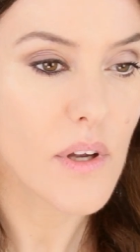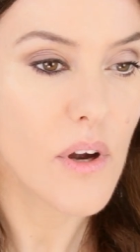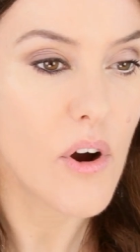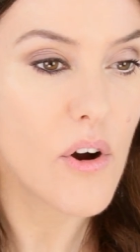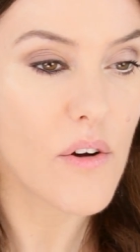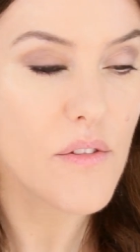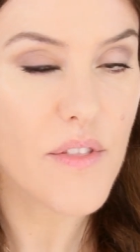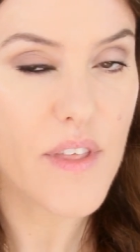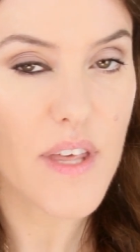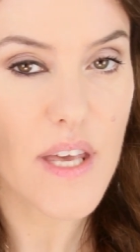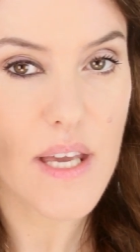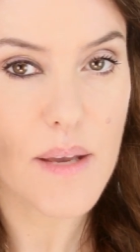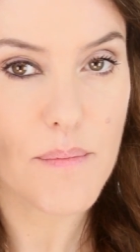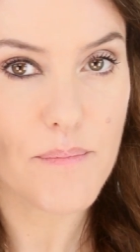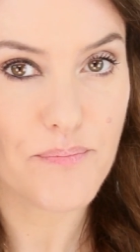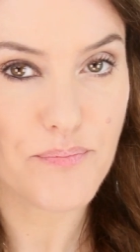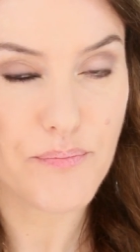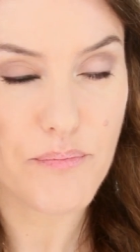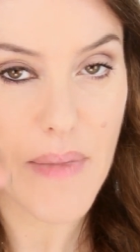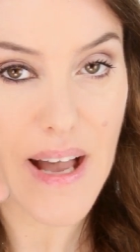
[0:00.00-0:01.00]
On the
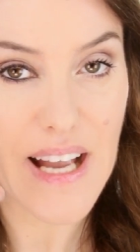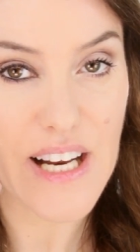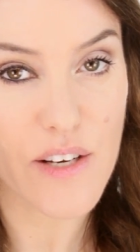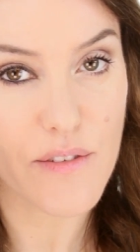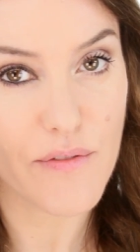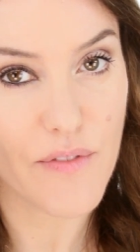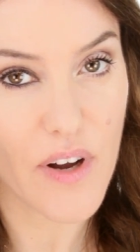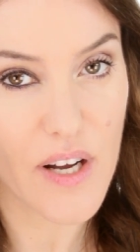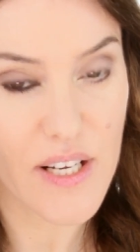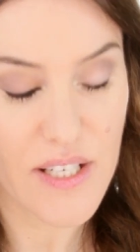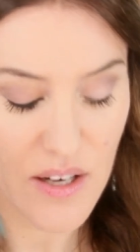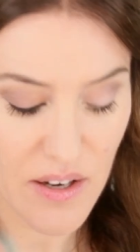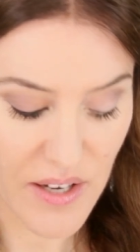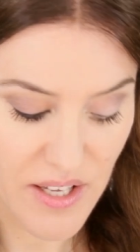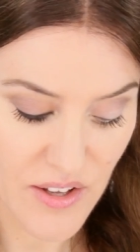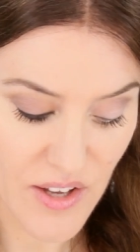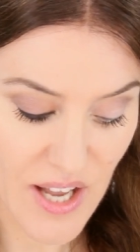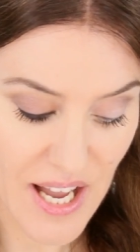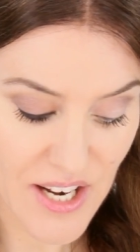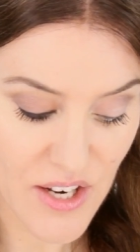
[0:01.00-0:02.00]
magnified eye,
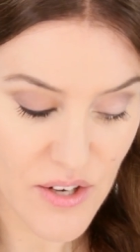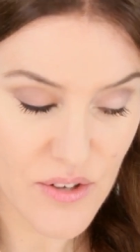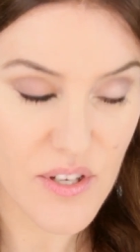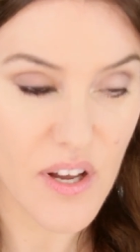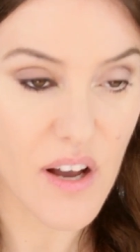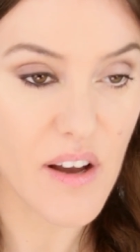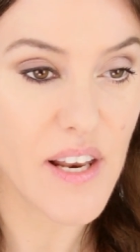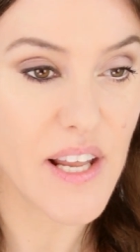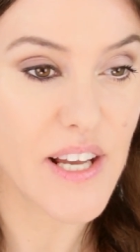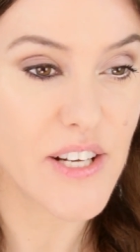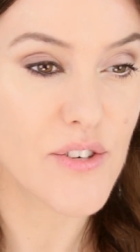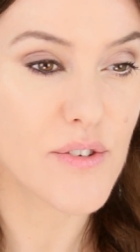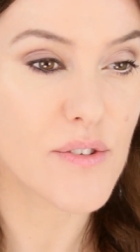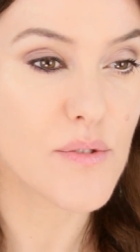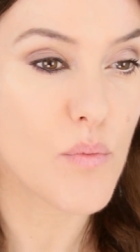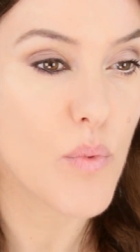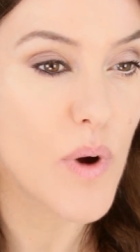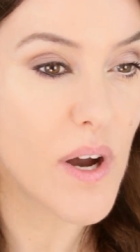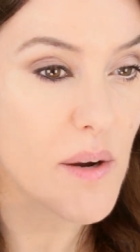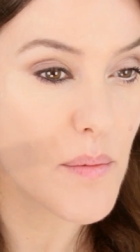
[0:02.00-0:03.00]
you can use highlighter as
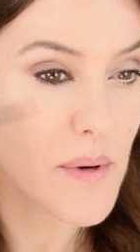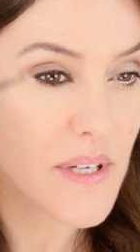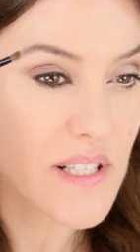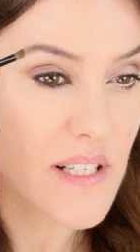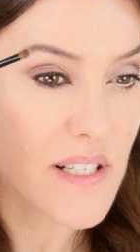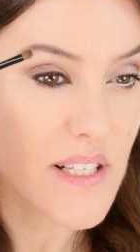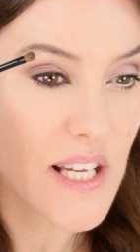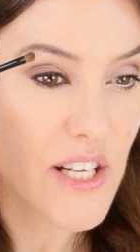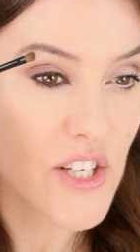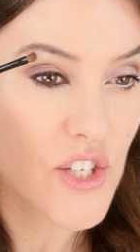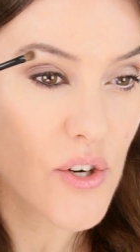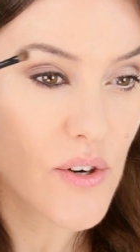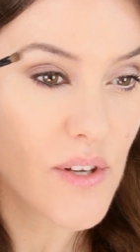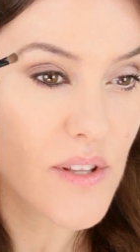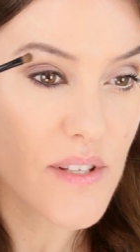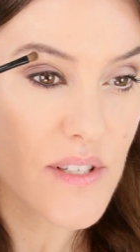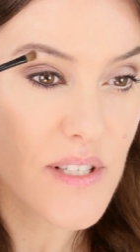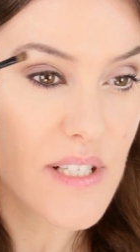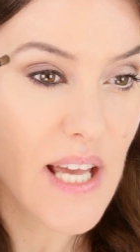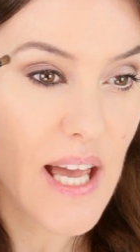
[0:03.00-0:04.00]
well, but as I say,
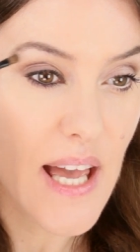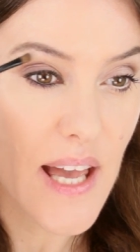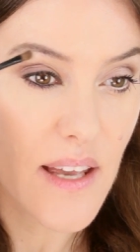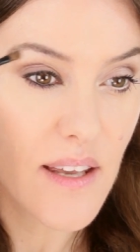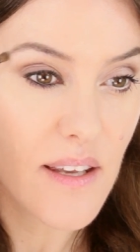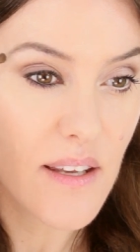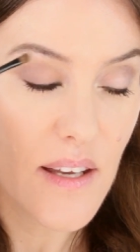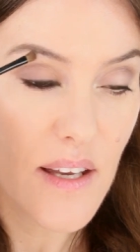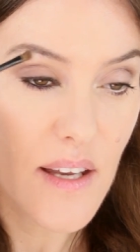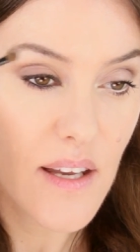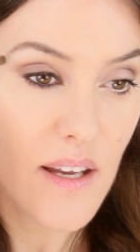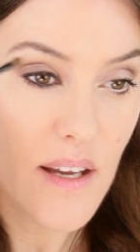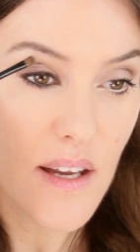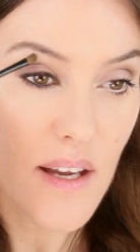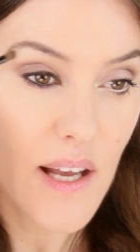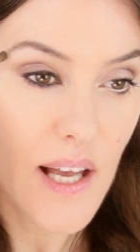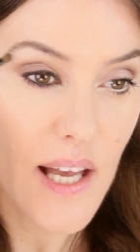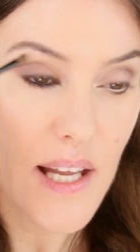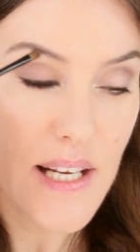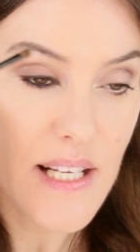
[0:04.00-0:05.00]
during the day,
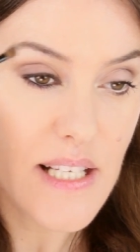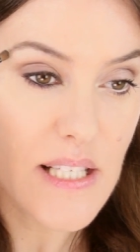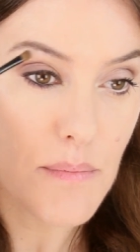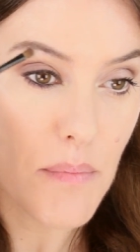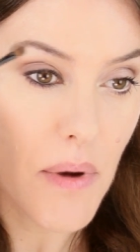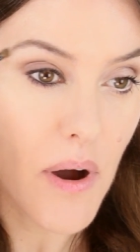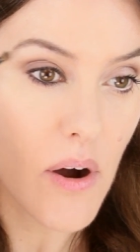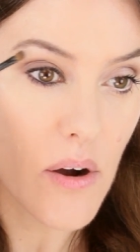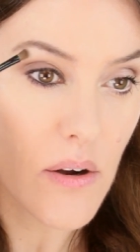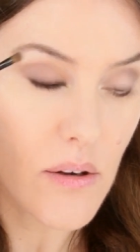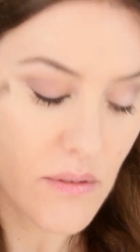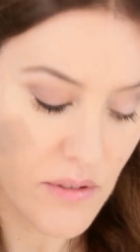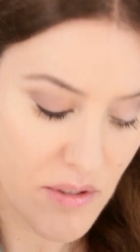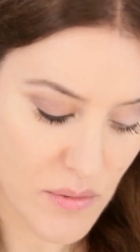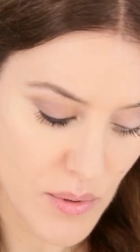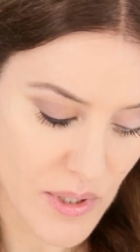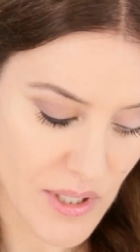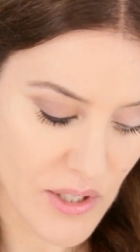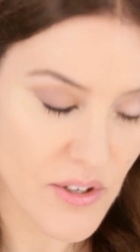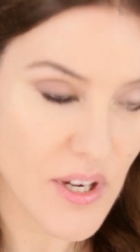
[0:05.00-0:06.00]
any sparkles
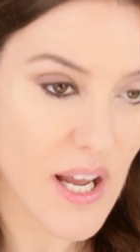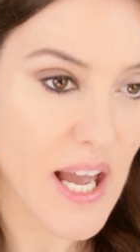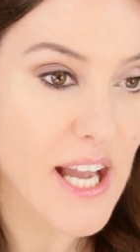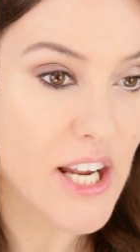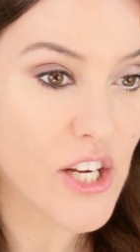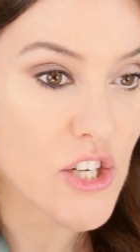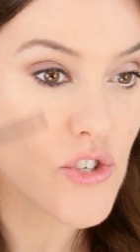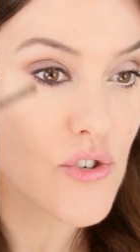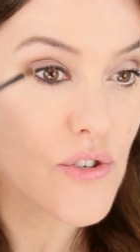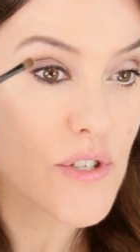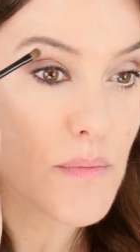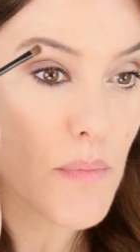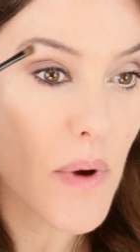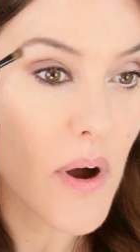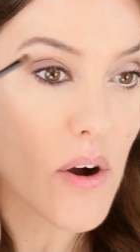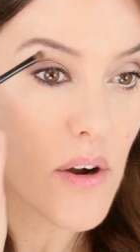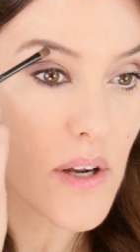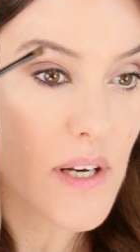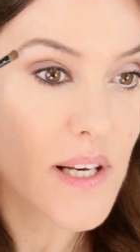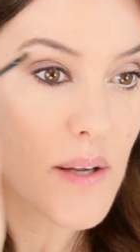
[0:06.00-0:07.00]
will look extra
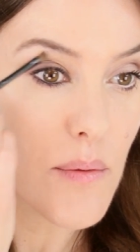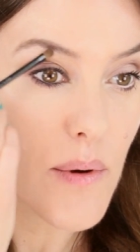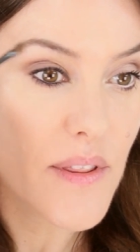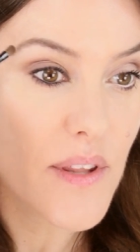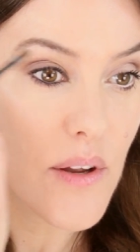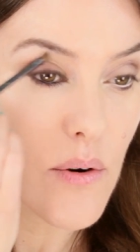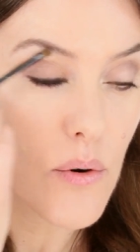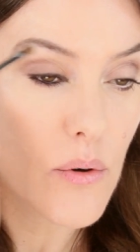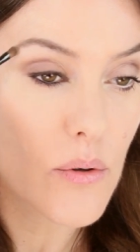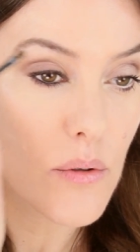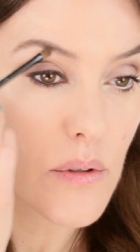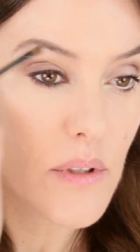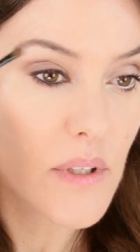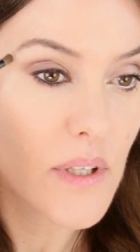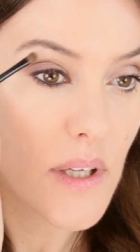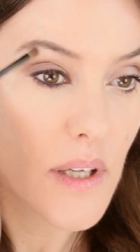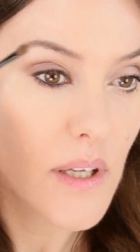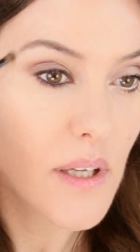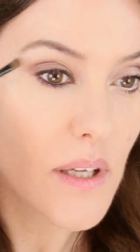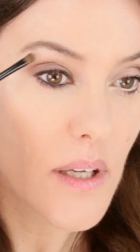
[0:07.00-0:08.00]
sparkly when they're all
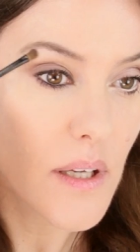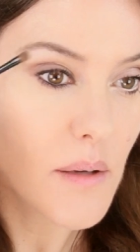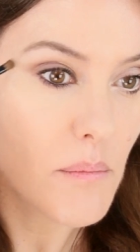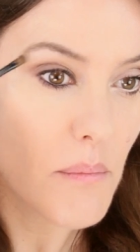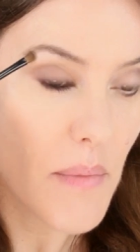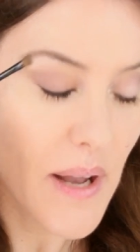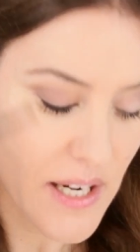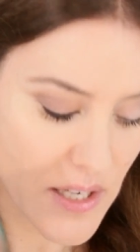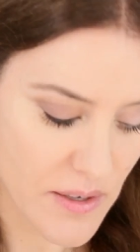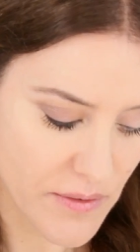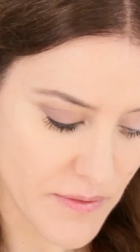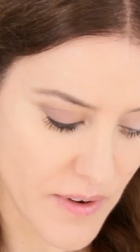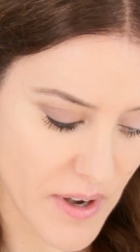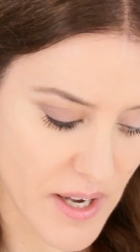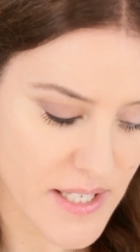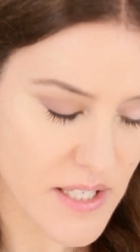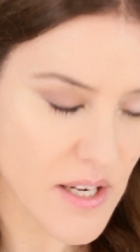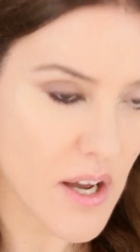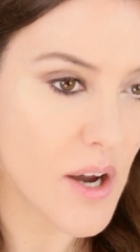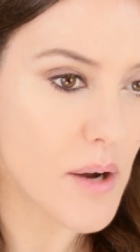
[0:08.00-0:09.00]

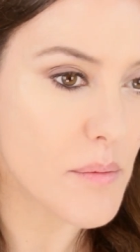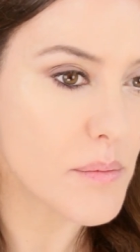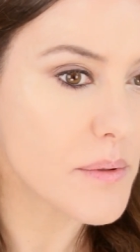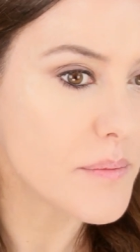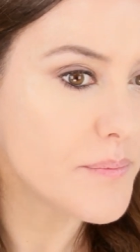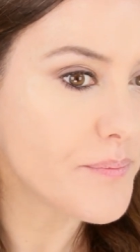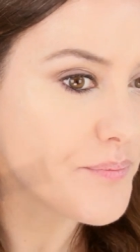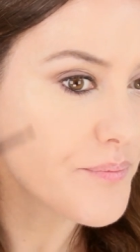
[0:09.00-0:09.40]
magnified up.